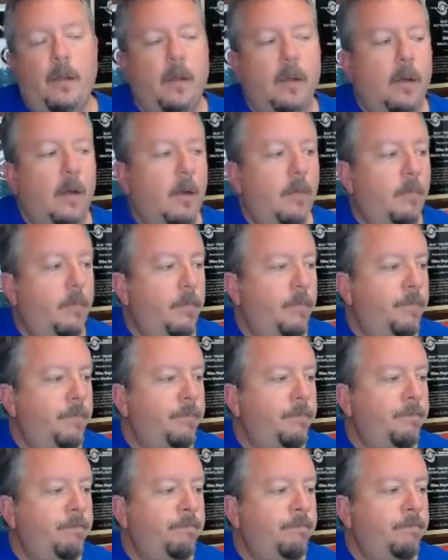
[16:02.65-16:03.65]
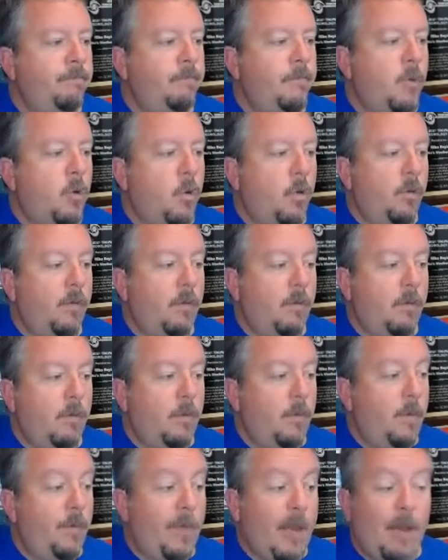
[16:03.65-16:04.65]
Of course,
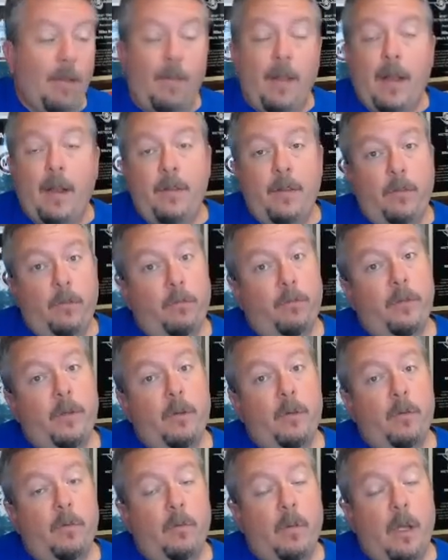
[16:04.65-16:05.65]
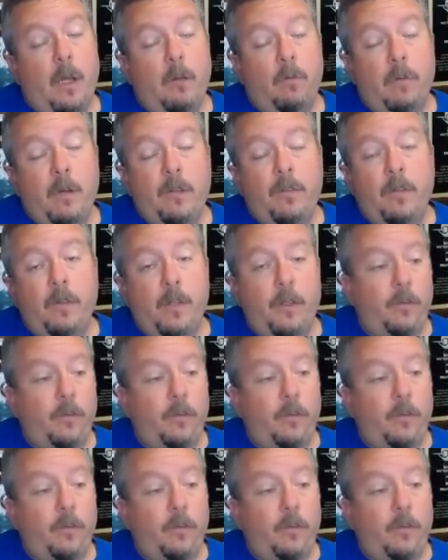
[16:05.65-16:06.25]
we've had a lot of these recently